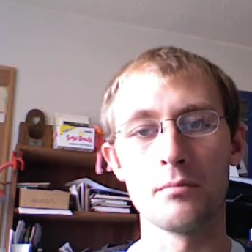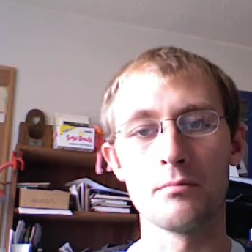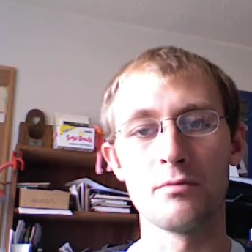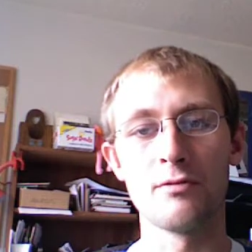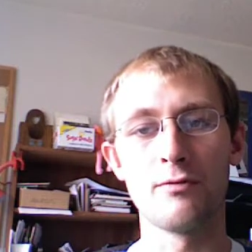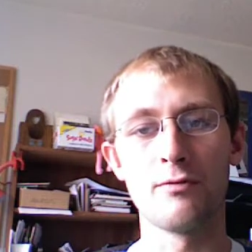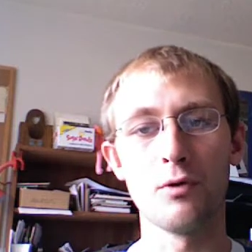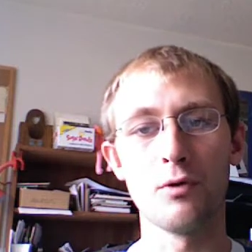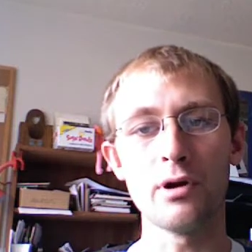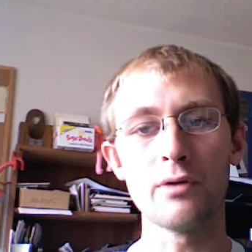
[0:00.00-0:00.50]

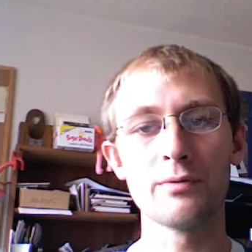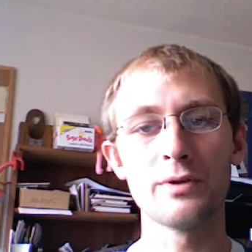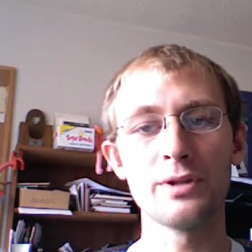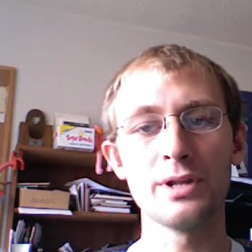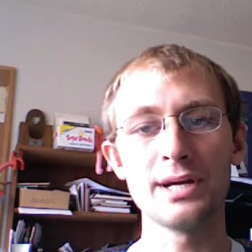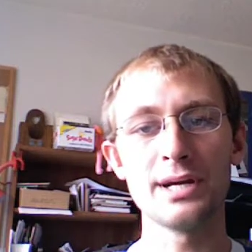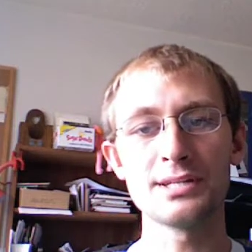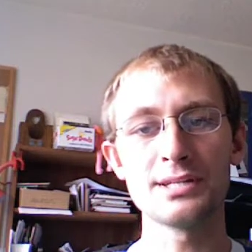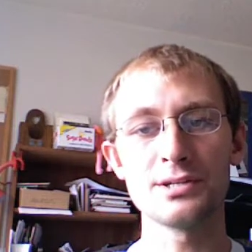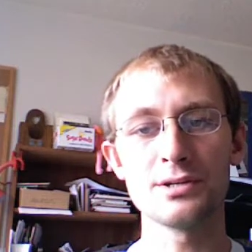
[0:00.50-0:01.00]
Before I
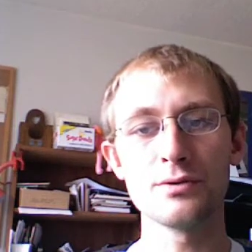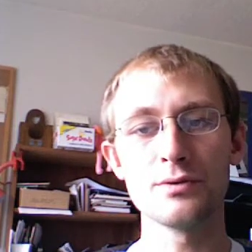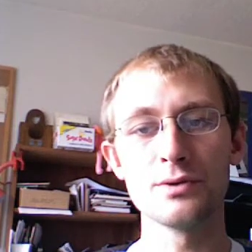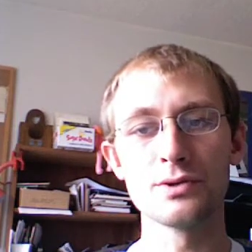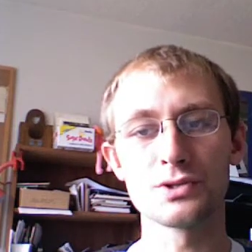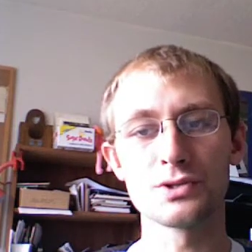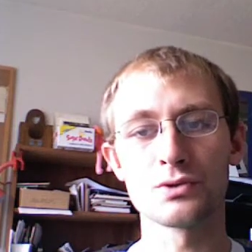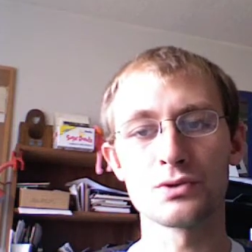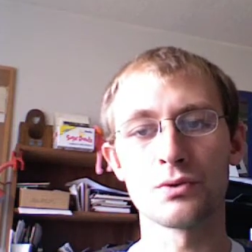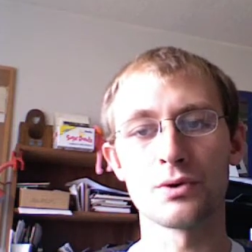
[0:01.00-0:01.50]
relate to you
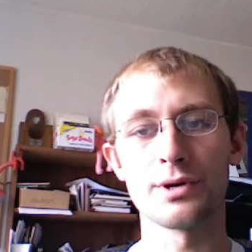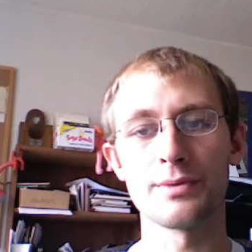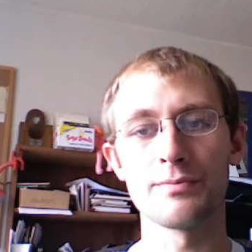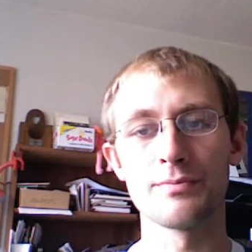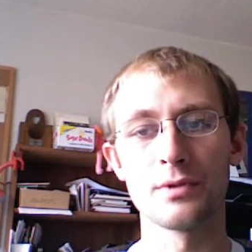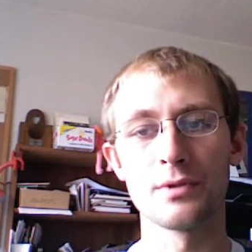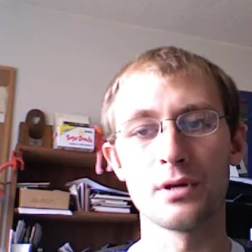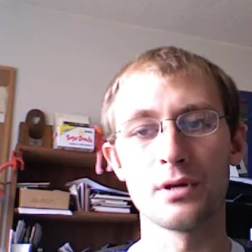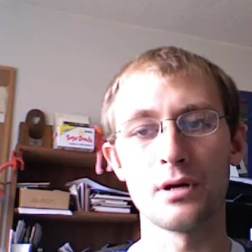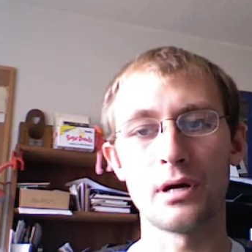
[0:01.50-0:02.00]
the story,
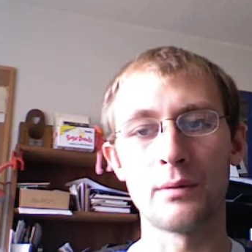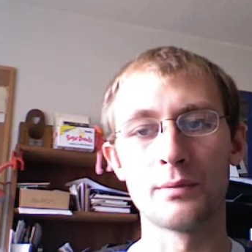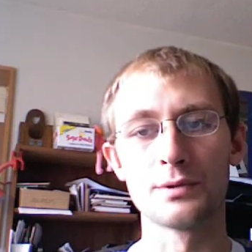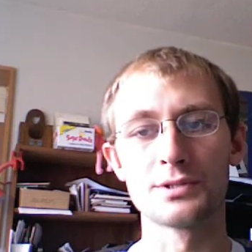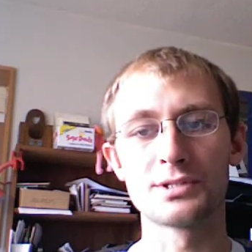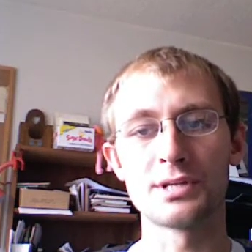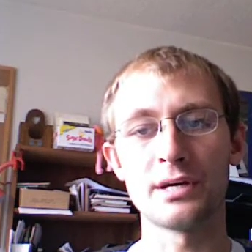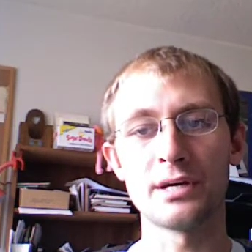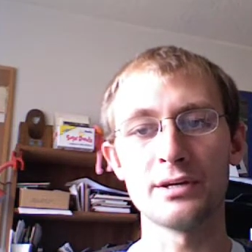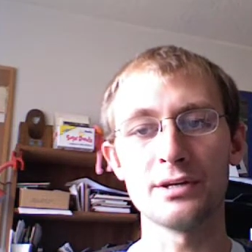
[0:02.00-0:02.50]
I will
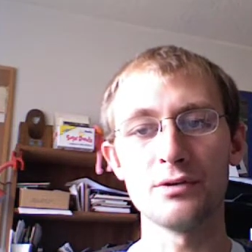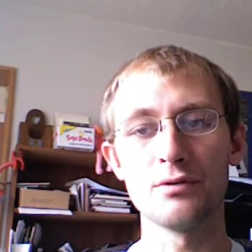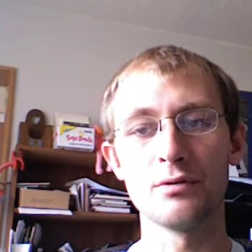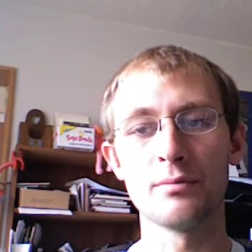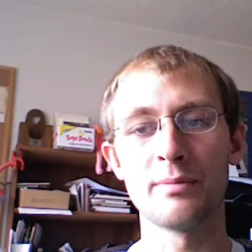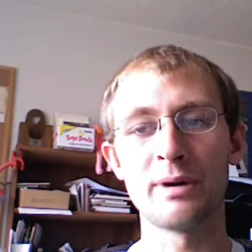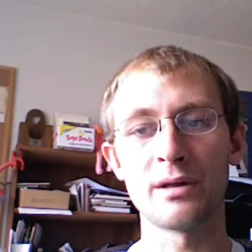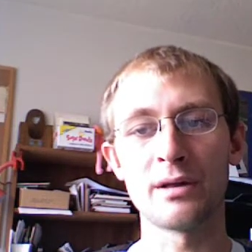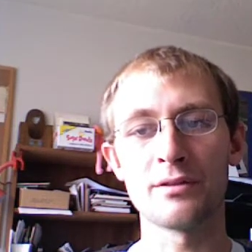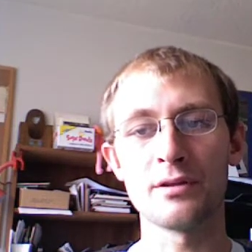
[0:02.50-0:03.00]
tell you
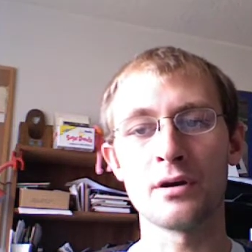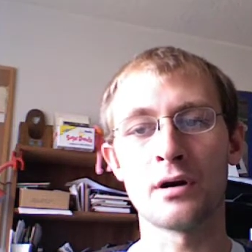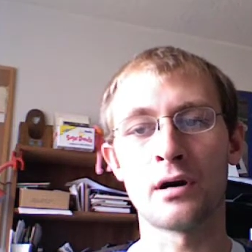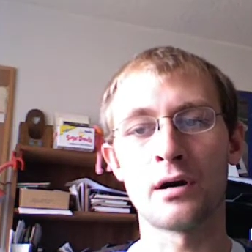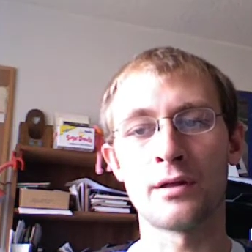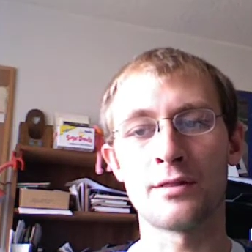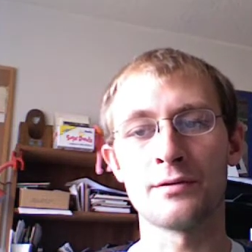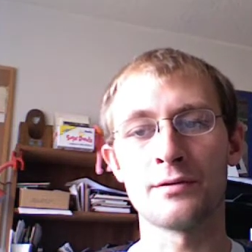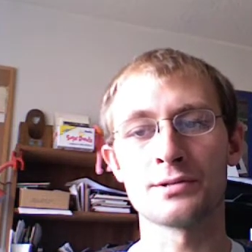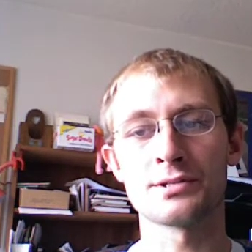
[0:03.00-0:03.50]
about the
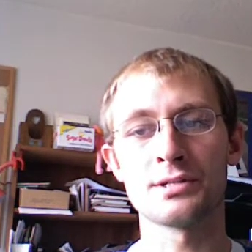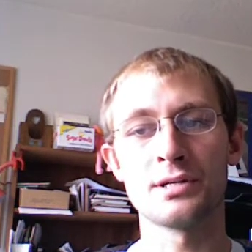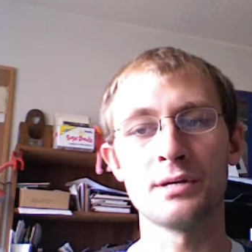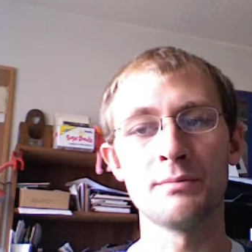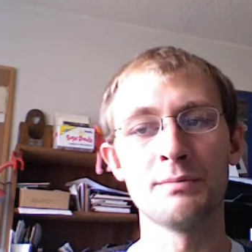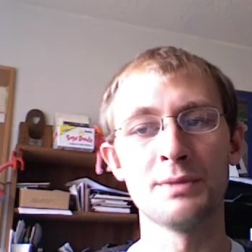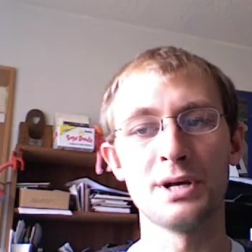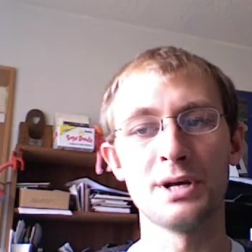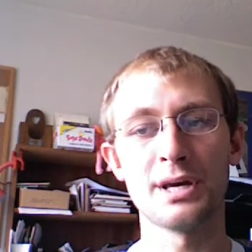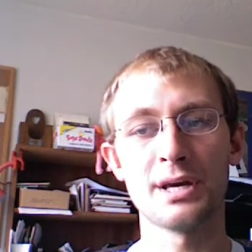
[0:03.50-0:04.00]
authors
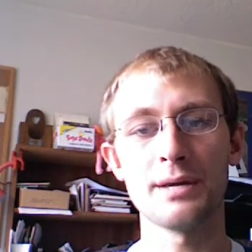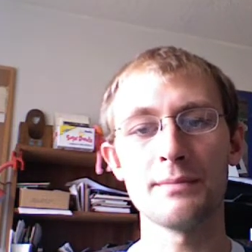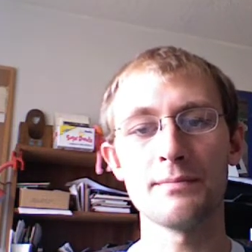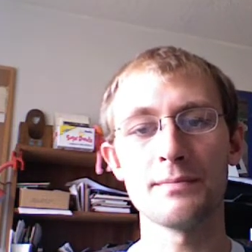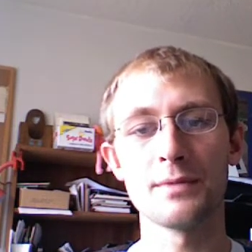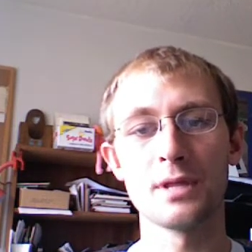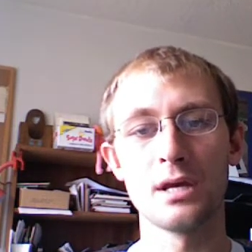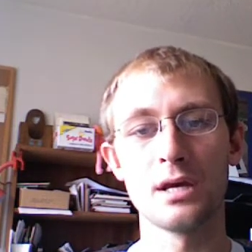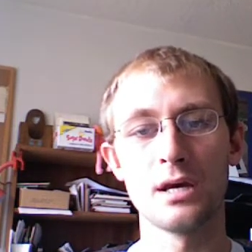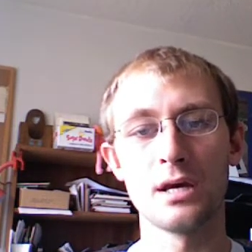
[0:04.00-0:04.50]
Tim LaHaye
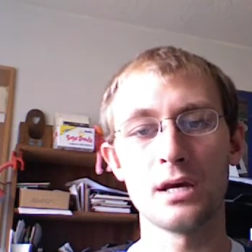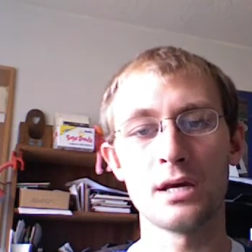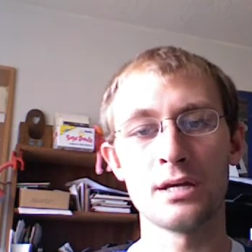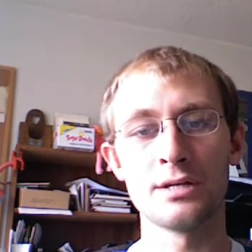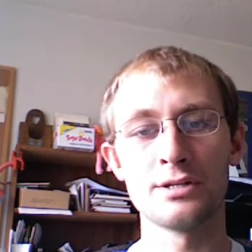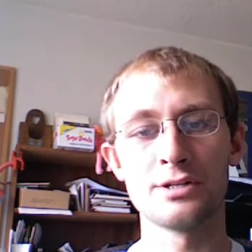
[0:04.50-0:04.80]
and